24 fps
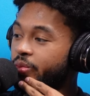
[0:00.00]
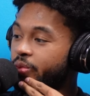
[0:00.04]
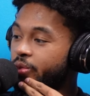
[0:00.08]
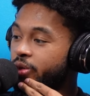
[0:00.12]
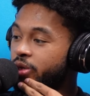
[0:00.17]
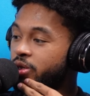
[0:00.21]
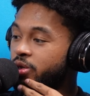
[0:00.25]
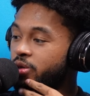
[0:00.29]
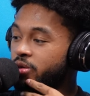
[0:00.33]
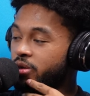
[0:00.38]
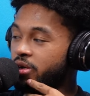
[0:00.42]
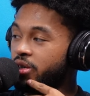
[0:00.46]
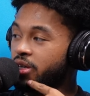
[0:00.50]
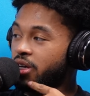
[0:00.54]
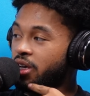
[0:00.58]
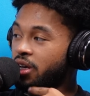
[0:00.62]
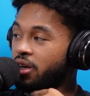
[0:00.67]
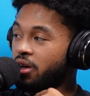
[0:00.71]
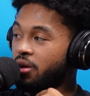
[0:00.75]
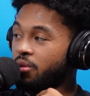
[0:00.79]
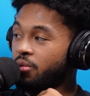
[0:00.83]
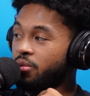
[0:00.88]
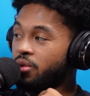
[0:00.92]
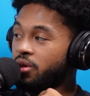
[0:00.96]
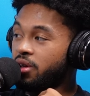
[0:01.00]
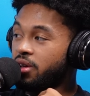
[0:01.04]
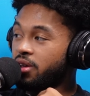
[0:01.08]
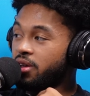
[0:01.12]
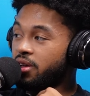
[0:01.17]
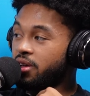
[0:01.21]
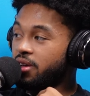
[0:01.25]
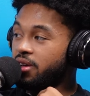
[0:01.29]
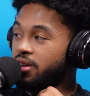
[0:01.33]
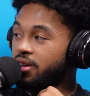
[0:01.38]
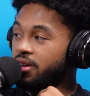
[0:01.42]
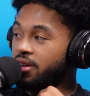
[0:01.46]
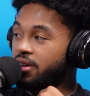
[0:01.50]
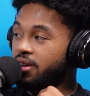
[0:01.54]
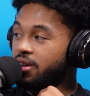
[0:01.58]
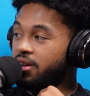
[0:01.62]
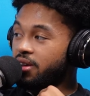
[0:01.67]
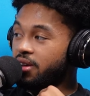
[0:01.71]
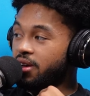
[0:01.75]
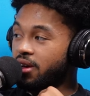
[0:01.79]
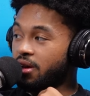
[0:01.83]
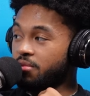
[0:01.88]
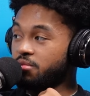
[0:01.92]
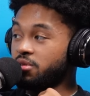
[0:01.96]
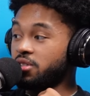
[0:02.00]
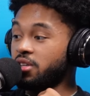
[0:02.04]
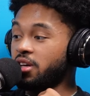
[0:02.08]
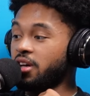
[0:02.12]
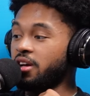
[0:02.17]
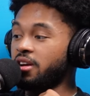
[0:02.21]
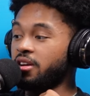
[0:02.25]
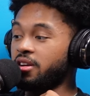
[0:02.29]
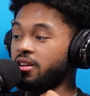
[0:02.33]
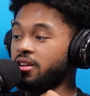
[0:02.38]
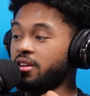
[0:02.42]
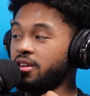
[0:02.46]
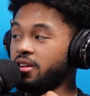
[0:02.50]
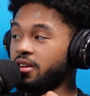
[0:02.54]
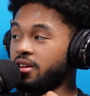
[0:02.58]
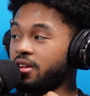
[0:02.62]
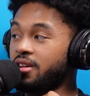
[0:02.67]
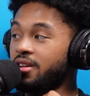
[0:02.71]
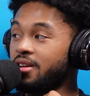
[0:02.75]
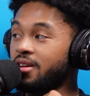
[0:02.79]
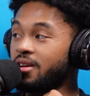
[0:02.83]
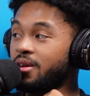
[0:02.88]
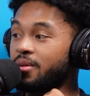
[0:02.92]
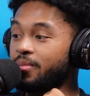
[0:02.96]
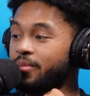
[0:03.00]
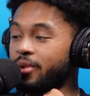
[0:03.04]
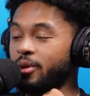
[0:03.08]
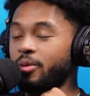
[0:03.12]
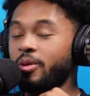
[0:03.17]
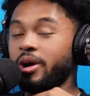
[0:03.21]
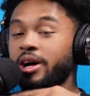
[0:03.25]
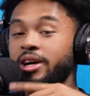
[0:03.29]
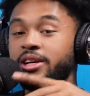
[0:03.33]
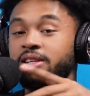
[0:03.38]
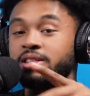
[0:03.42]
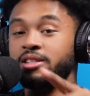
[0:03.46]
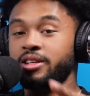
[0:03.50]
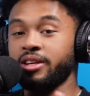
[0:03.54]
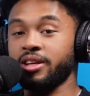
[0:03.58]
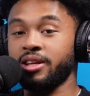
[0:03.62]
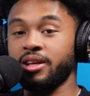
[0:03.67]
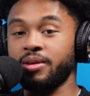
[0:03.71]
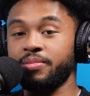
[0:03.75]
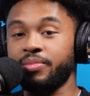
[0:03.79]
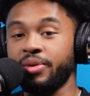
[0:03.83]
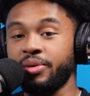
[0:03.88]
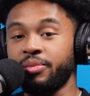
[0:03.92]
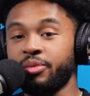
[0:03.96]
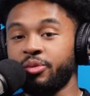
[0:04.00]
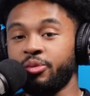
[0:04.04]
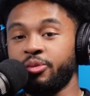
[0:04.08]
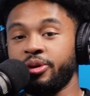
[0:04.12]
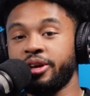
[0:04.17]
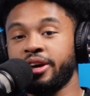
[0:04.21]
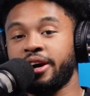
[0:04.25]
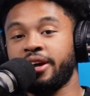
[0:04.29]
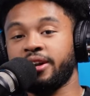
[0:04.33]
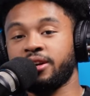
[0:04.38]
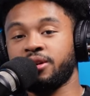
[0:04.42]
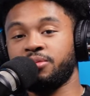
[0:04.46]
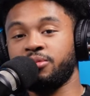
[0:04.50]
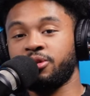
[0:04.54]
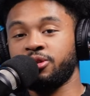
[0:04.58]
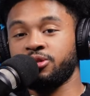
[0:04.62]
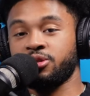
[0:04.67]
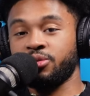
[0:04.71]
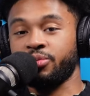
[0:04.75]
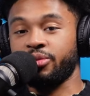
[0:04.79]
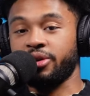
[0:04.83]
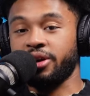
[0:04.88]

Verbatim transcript: What you looking up? I'm scared. But while he's looking up, people, we got a commercial